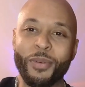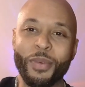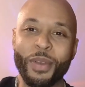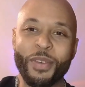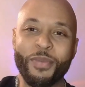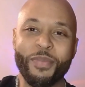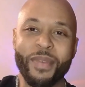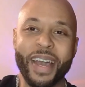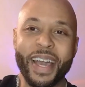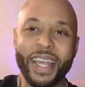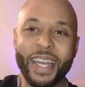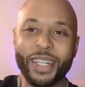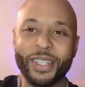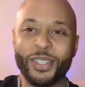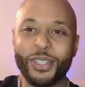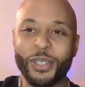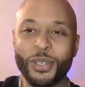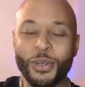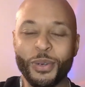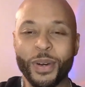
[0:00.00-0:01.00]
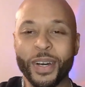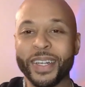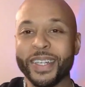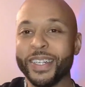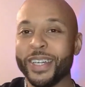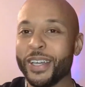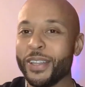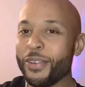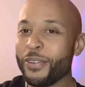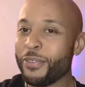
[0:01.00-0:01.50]
We made it to
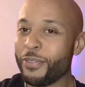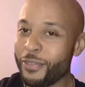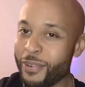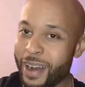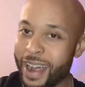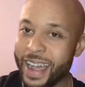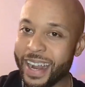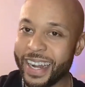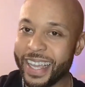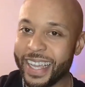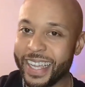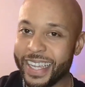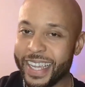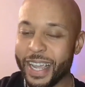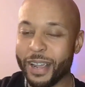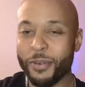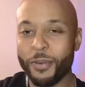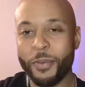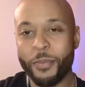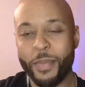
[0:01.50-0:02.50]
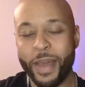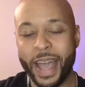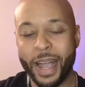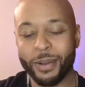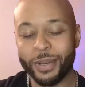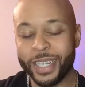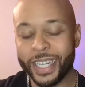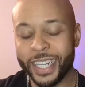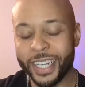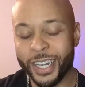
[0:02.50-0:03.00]
another Friday, and we're back
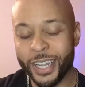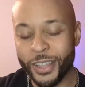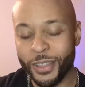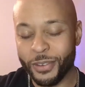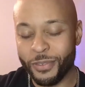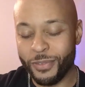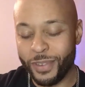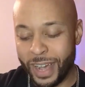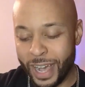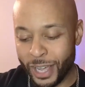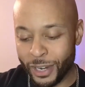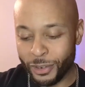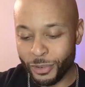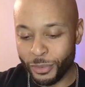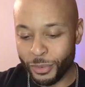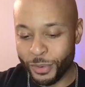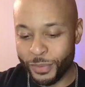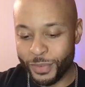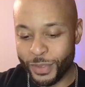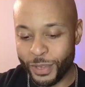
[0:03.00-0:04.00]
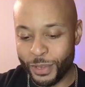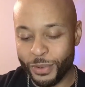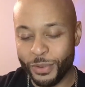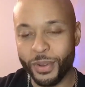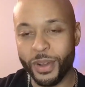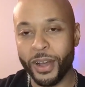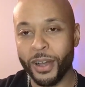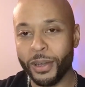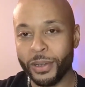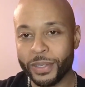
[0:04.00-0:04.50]
with another vinyl
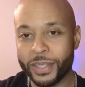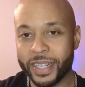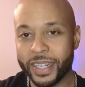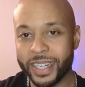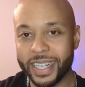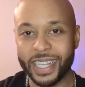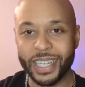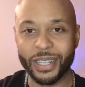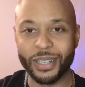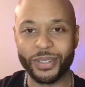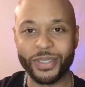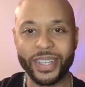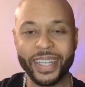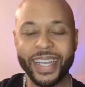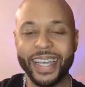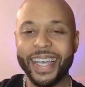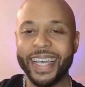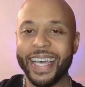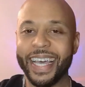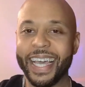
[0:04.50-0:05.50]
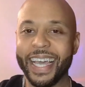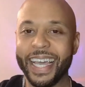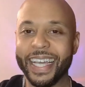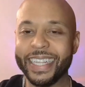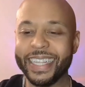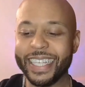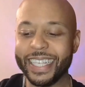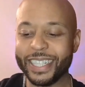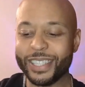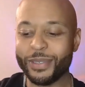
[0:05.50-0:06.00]
review on the needle.
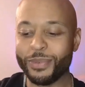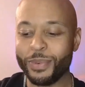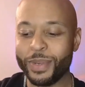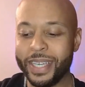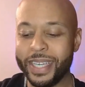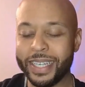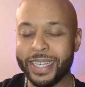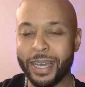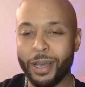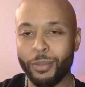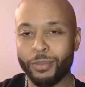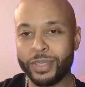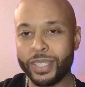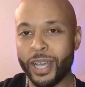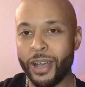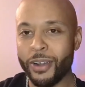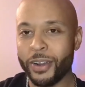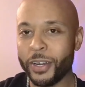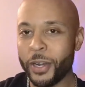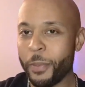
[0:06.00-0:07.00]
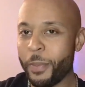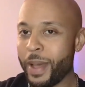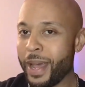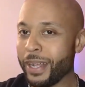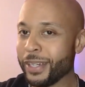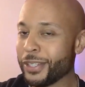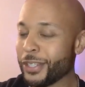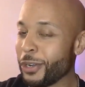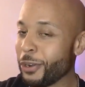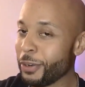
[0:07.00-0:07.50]
And this week, I'm talking
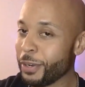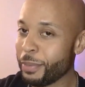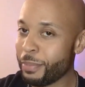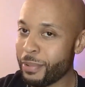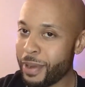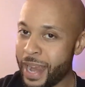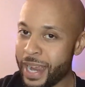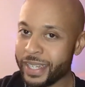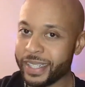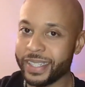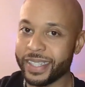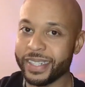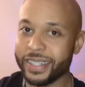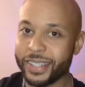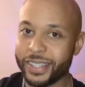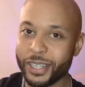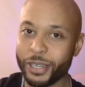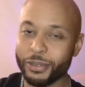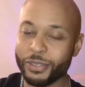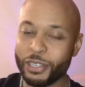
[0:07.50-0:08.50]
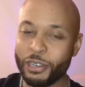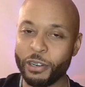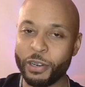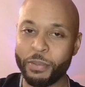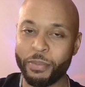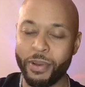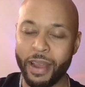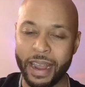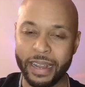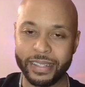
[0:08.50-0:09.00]
about Toni Braxton. So Toni
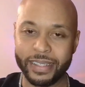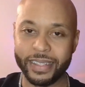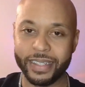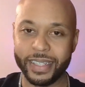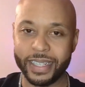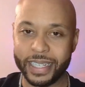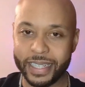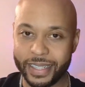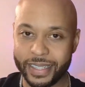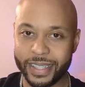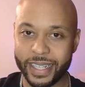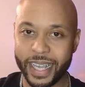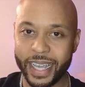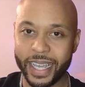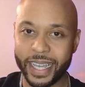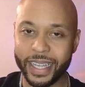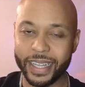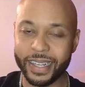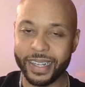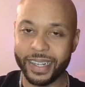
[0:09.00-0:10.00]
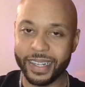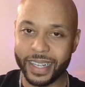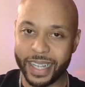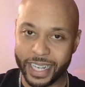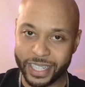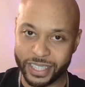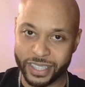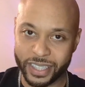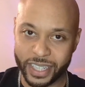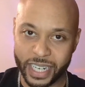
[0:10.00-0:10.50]
Braxton is a
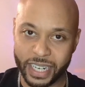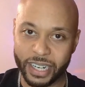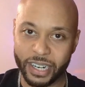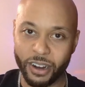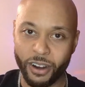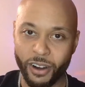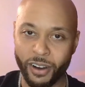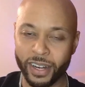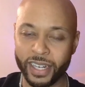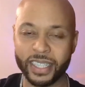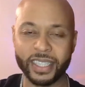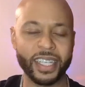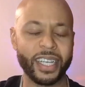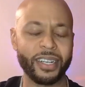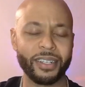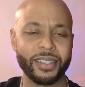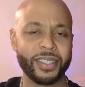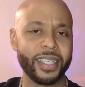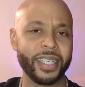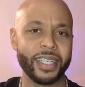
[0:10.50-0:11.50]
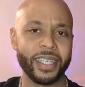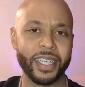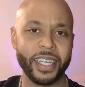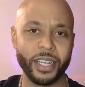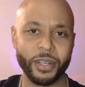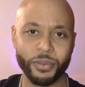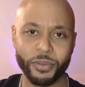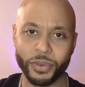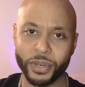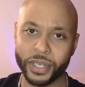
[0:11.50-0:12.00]
legendary artist. I don't think
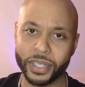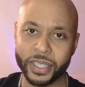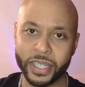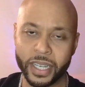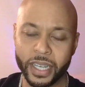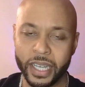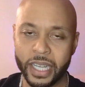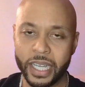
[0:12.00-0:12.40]
anyone